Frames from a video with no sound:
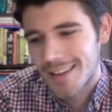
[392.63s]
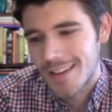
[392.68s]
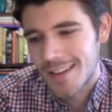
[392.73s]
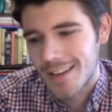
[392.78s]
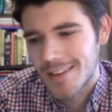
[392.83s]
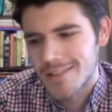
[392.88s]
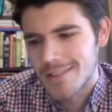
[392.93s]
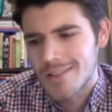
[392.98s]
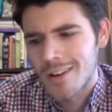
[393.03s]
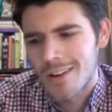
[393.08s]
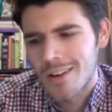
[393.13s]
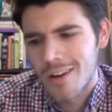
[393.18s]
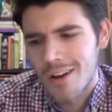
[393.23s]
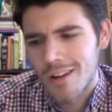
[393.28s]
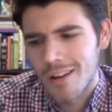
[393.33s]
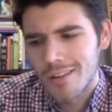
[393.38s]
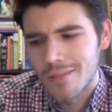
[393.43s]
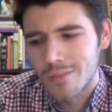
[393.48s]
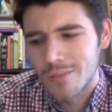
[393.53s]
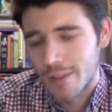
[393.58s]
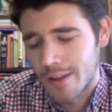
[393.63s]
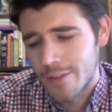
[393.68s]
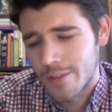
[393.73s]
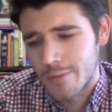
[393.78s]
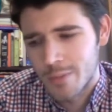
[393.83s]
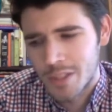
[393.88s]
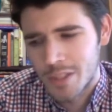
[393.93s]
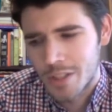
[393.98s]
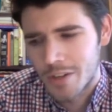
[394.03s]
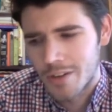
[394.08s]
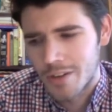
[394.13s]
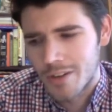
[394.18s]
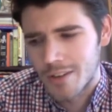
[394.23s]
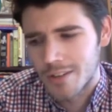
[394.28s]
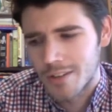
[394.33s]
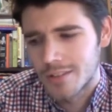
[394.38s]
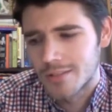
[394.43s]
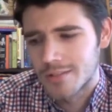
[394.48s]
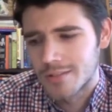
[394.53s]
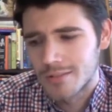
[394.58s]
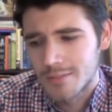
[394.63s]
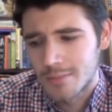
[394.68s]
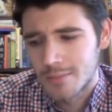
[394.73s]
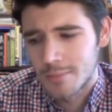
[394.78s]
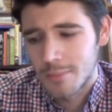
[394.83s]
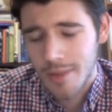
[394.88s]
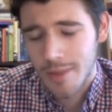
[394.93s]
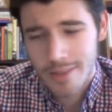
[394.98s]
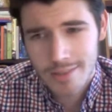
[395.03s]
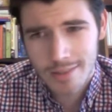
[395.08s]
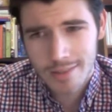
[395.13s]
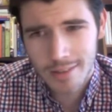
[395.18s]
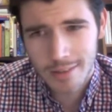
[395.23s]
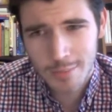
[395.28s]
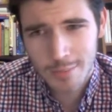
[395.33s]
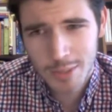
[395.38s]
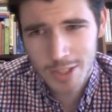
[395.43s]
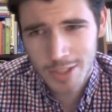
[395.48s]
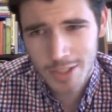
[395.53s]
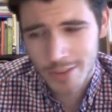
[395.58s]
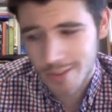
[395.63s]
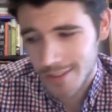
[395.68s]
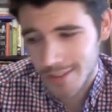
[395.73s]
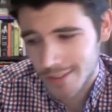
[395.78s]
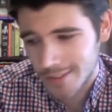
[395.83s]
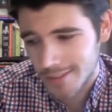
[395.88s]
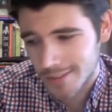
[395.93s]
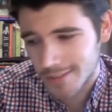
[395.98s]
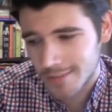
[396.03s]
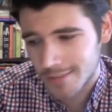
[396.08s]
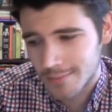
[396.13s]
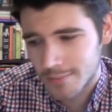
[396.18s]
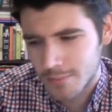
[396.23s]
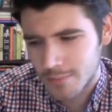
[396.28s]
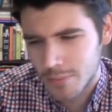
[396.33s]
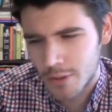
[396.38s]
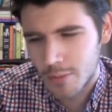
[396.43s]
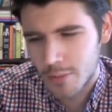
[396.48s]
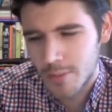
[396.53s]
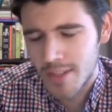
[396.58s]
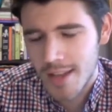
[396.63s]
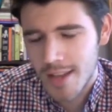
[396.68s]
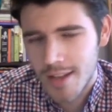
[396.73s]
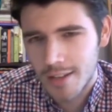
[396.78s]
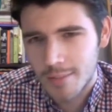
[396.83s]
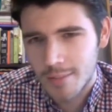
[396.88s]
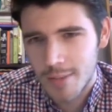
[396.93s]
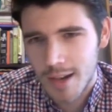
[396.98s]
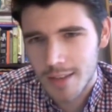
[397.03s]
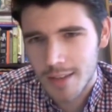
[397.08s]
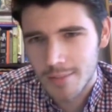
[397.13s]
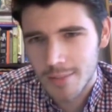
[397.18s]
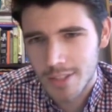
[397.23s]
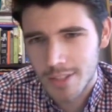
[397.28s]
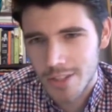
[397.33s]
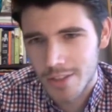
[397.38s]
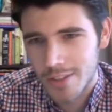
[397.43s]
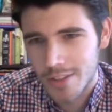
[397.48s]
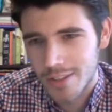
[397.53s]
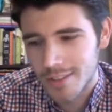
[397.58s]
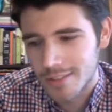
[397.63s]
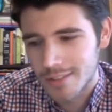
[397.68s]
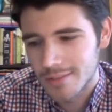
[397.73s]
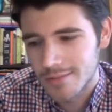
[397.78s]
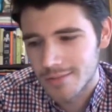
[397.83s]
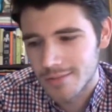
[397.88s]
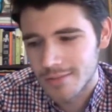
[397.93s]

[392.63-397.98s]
"And is not all of life material, based on the material, permeated by the material?